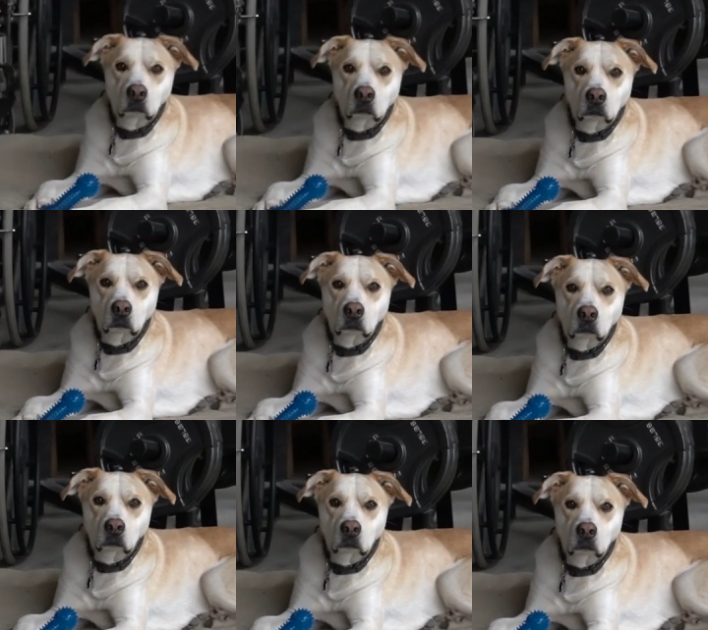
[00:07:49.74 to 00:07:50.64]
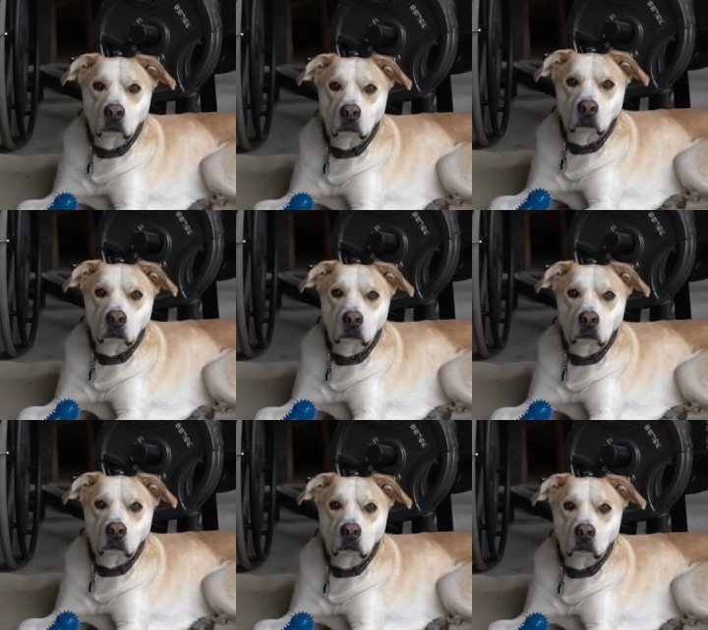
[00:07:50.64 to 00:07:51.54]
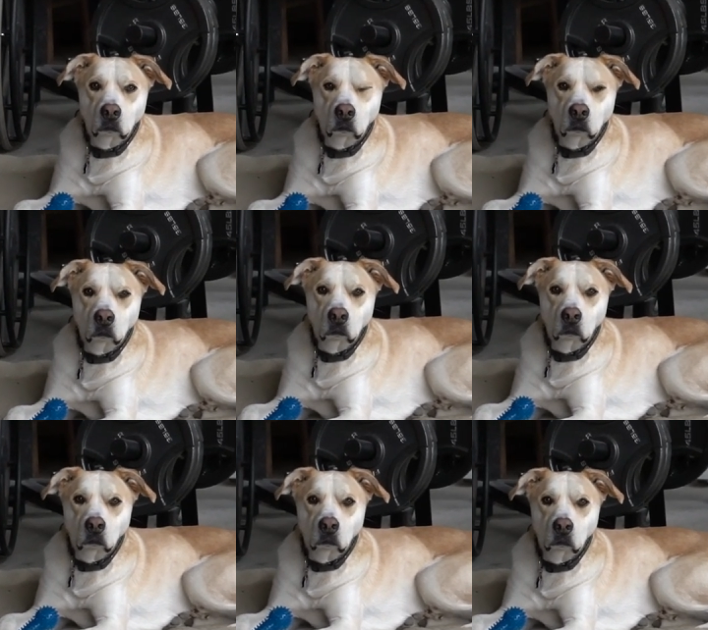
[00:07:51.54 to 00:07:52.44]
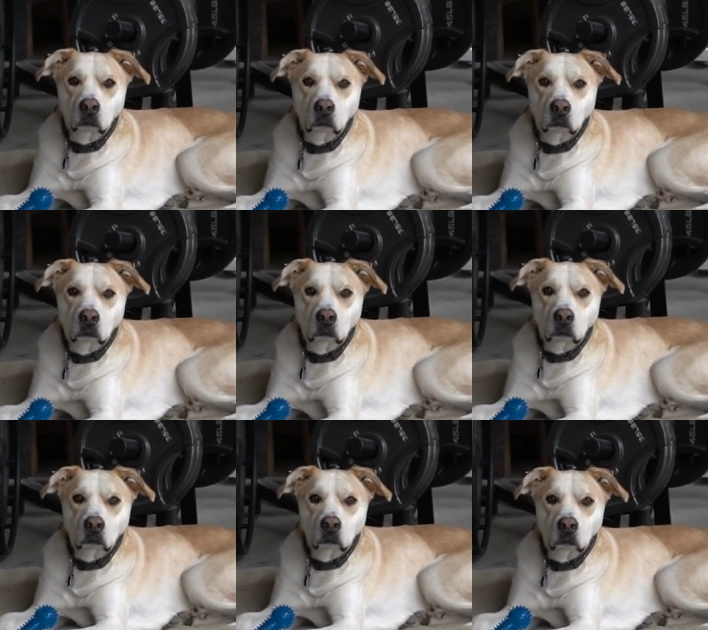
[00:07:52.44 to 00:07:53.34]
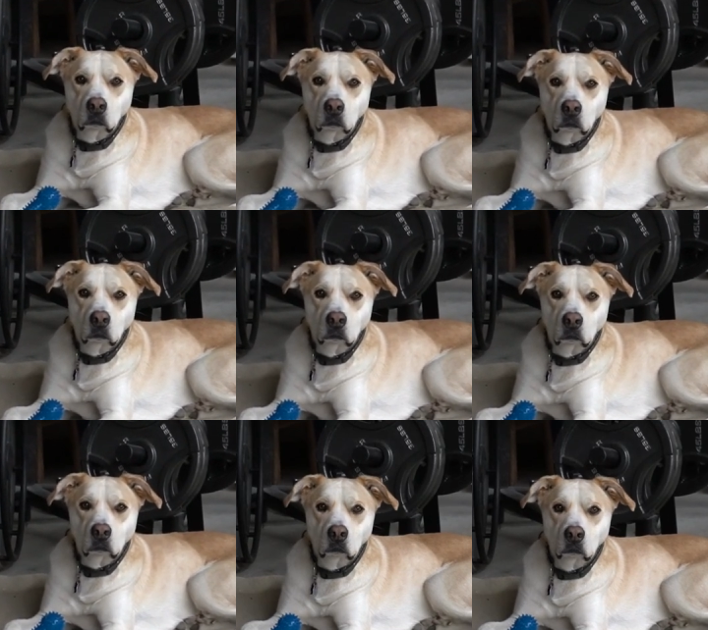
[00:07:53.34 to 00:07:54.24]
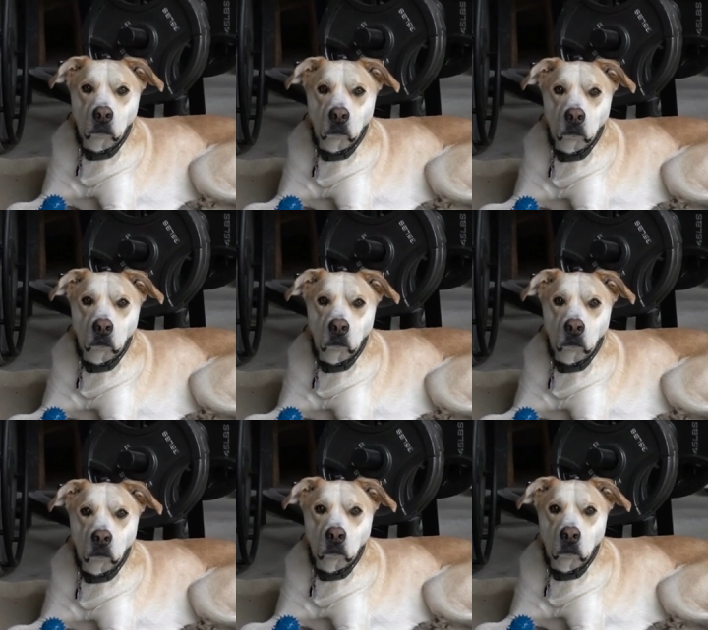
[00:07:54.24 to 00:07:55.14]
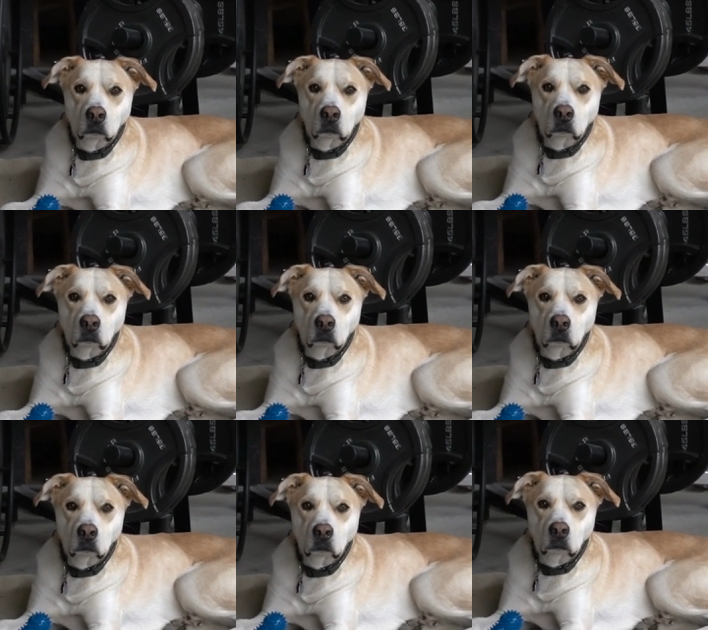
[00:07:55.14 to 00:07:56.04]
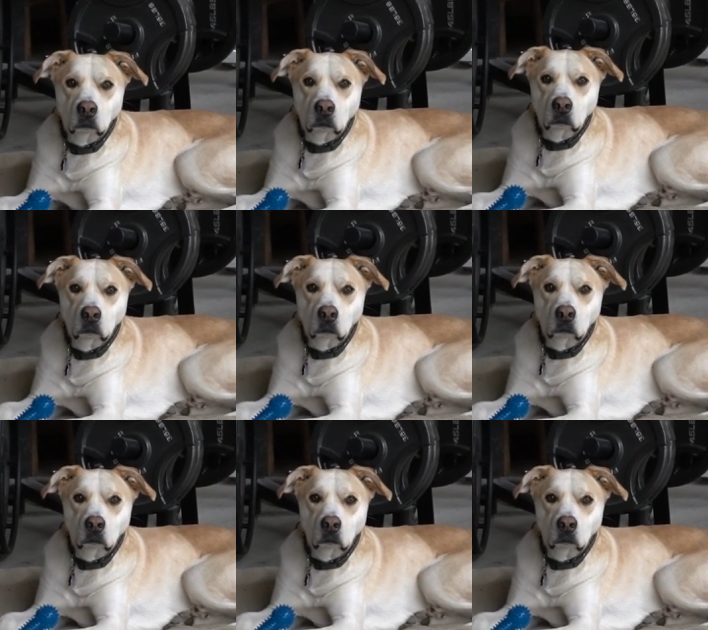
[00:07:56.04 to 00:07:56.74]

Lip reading: No one is speaking in this clip.